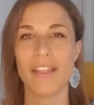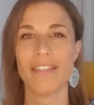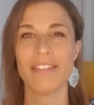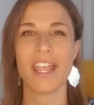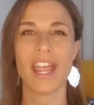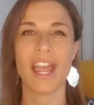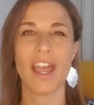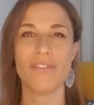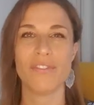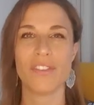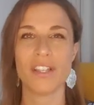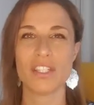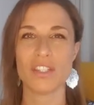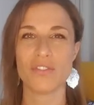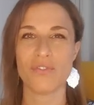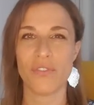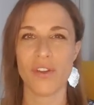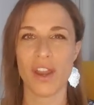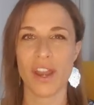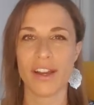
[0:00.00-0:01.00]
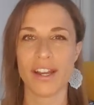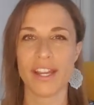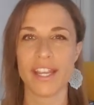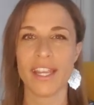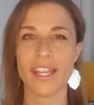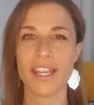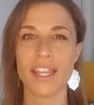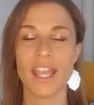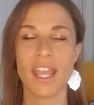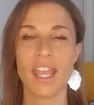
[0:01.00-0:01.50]
They have this
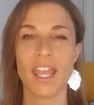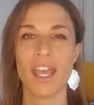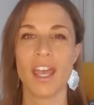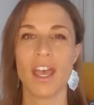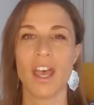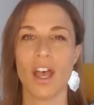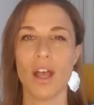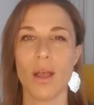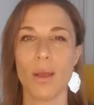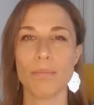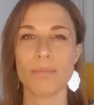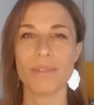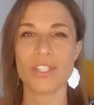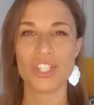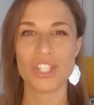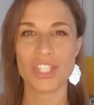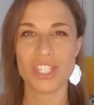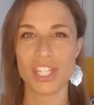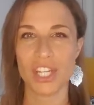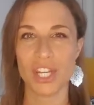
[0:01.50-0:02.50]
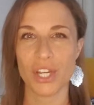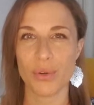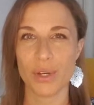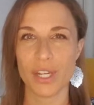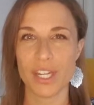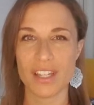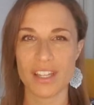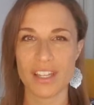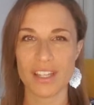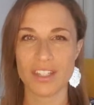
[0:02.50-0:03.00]
very uh,
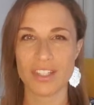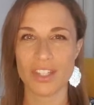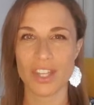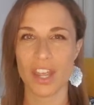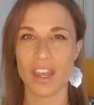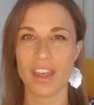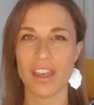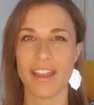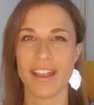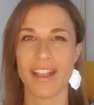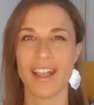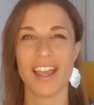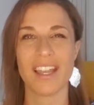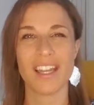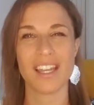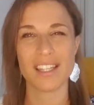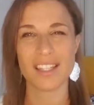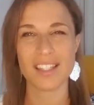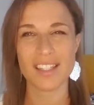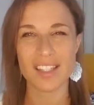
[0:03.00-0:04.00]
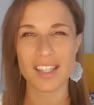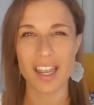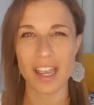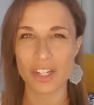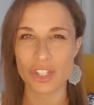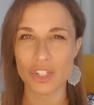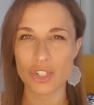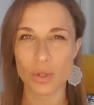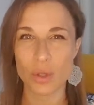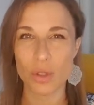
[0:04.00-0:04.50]
mysterious uh, kind of
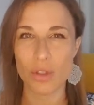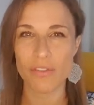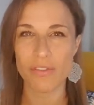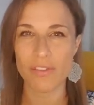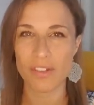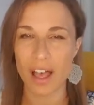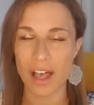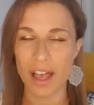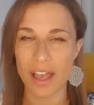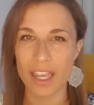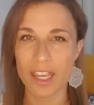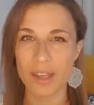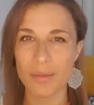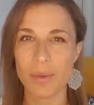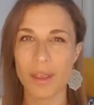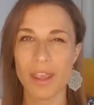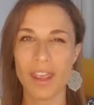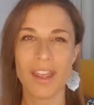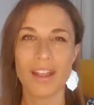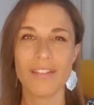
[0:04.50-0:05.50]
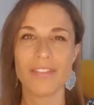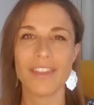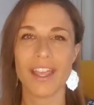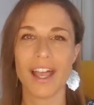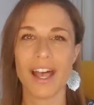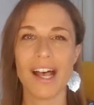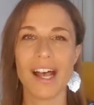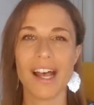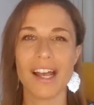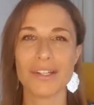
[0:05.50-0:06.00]
sexual vibe
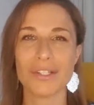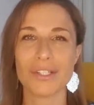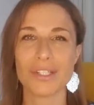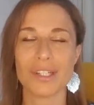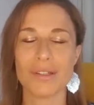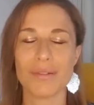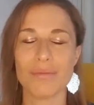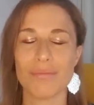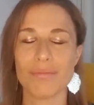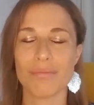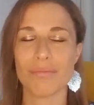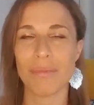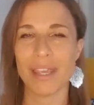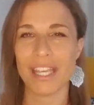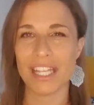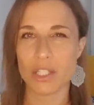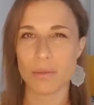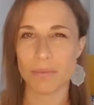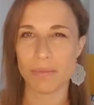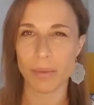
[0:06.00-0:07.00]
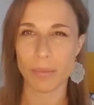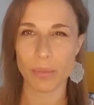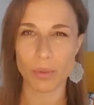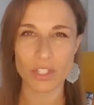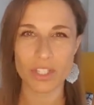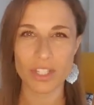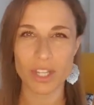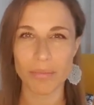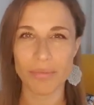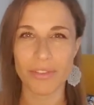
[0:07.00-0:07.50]
that makes people
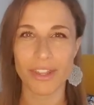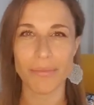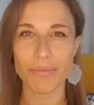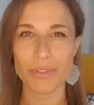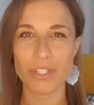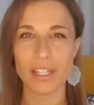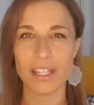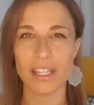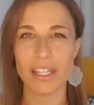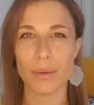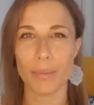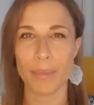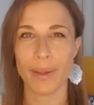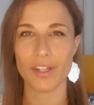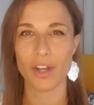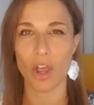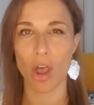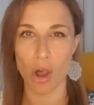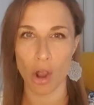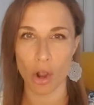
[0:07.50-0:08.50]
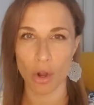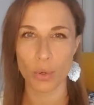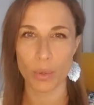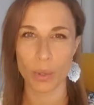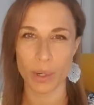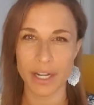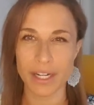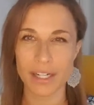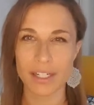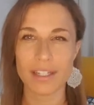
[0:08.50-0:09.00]
sometimes a little bit
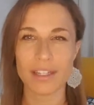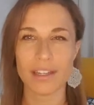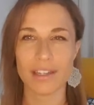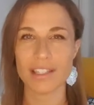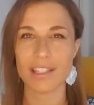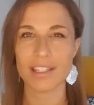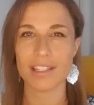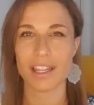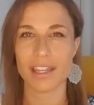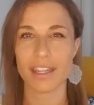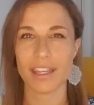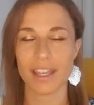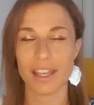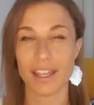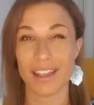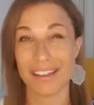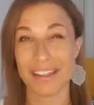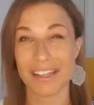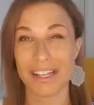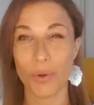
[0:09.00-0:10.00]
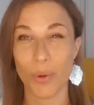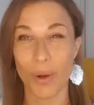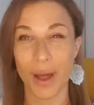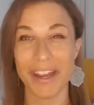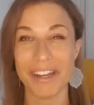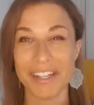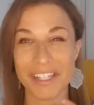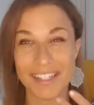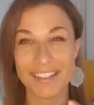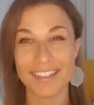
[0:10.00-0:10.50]
awkward. It's like
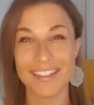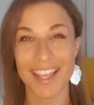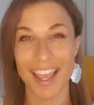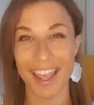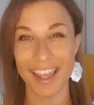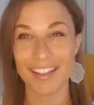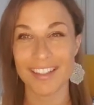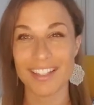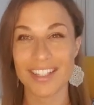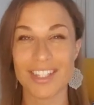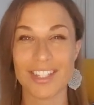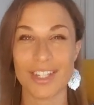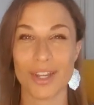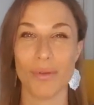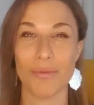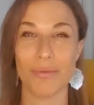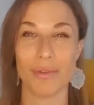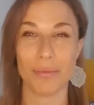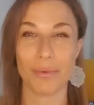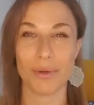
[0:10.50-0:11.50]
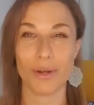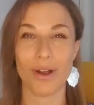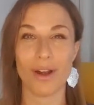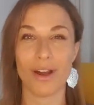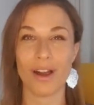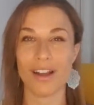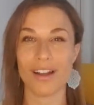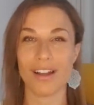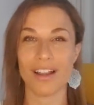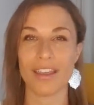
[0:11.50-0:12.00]
quite intense. So people
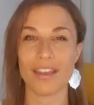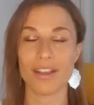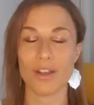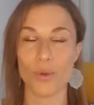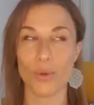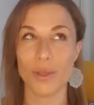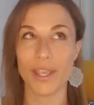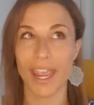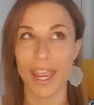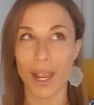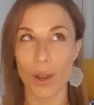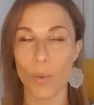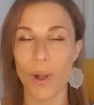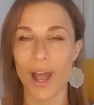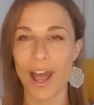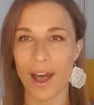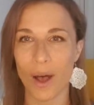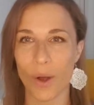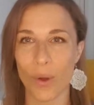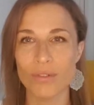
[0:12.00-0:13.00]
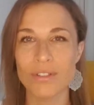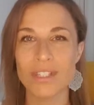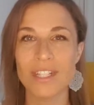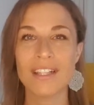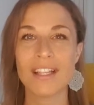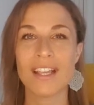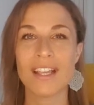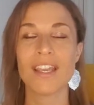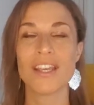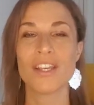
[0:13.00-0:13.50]
are like, okay, wow.
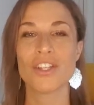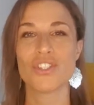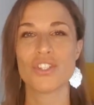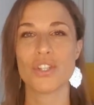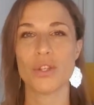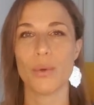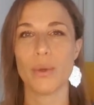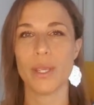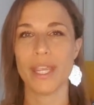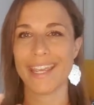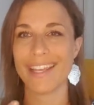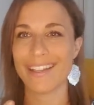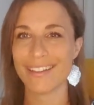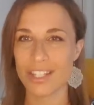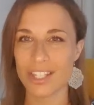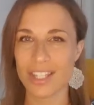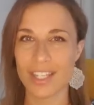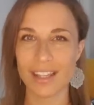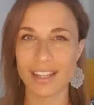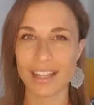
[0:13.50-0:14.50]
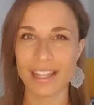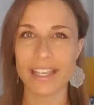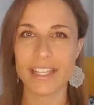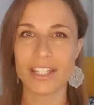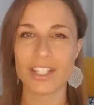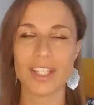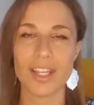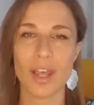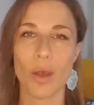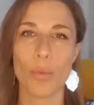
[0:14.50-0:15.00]
So instantly
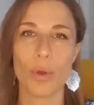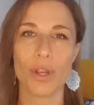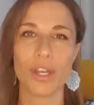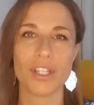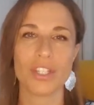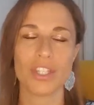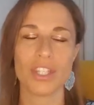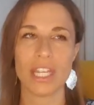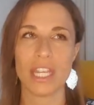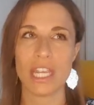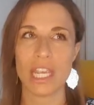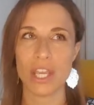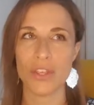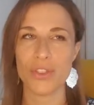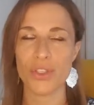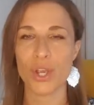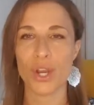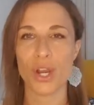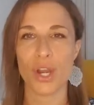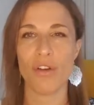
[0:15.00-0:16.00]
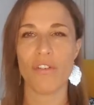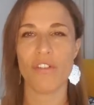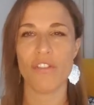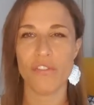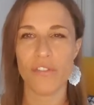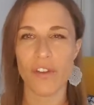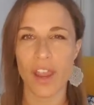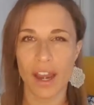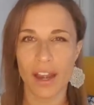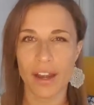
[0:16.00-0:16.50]
someone is either
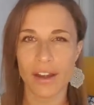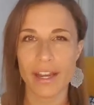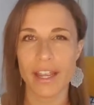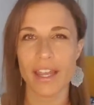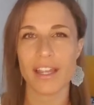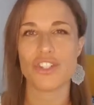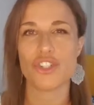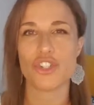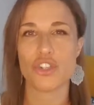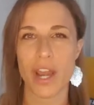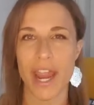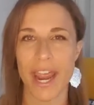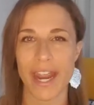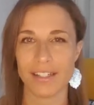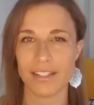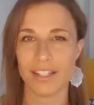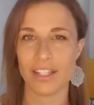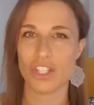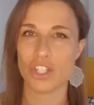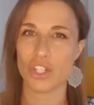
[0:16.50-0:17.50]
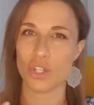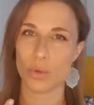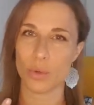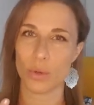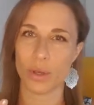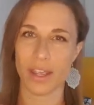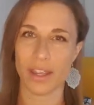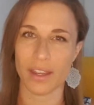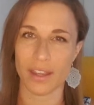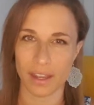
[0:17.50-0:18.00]
very attracted
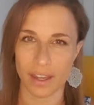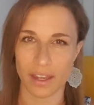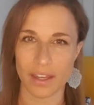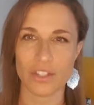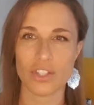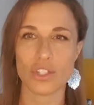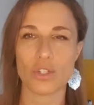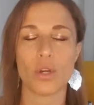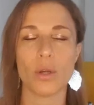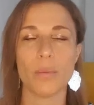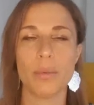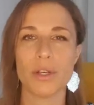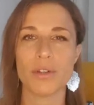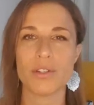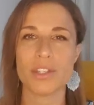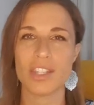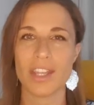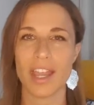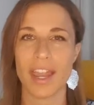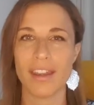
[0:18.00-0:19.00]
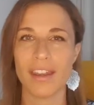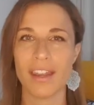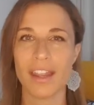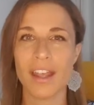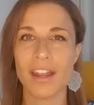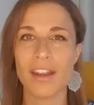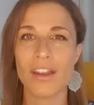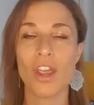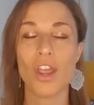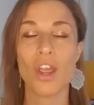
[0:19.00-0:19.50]
to a uh, Scorpio
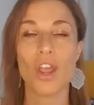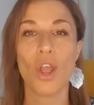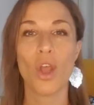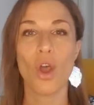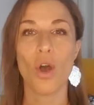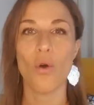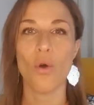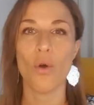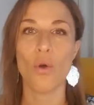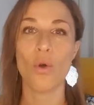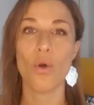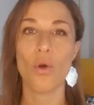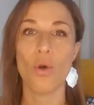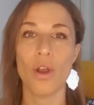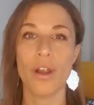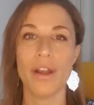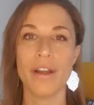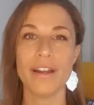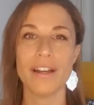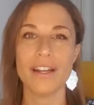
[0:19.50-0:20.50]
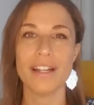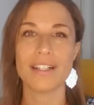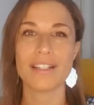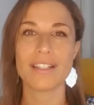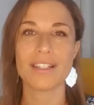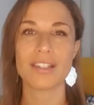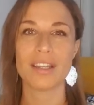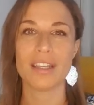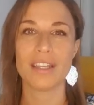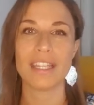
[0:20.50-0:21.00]
ascendant or
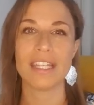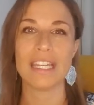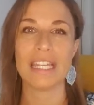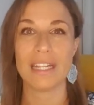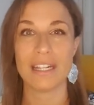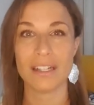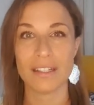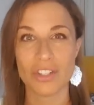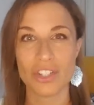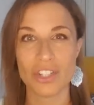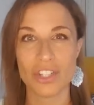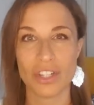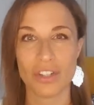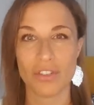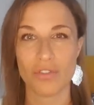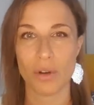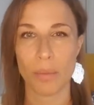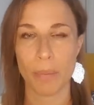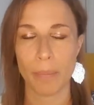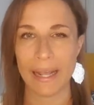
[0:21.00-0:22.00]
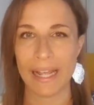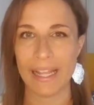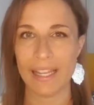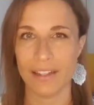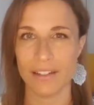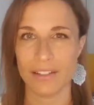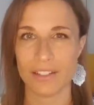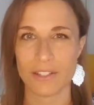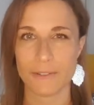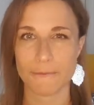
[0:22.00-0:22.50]
it's like an instant
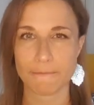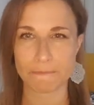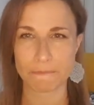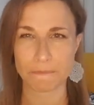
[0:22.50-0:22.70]
repellent